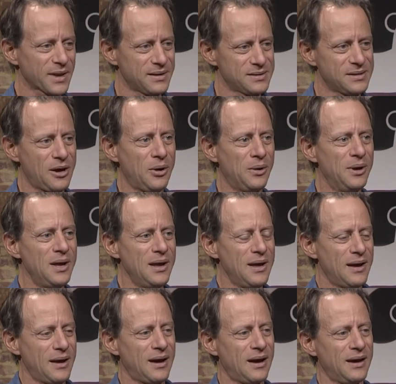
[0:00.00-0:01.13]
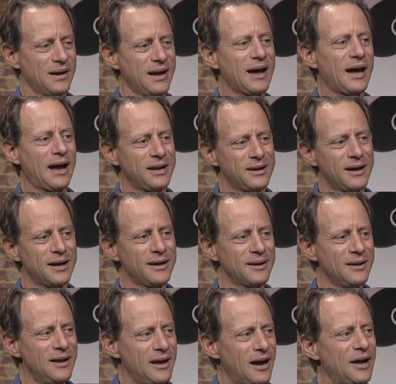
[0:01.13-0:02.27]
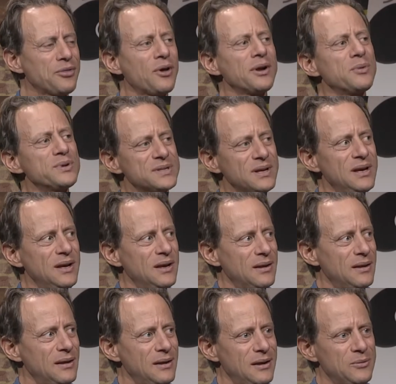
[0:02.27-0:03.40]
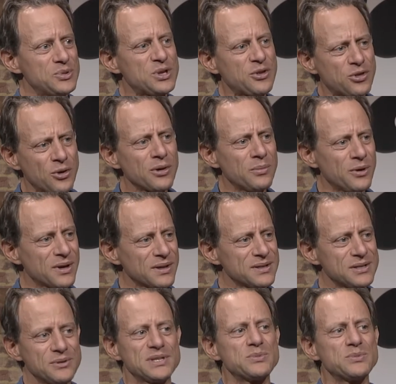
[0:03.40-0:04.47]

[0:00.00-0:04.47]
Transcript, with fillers: So, uh, yeah, I, I, I thought it was it was the third book in the series.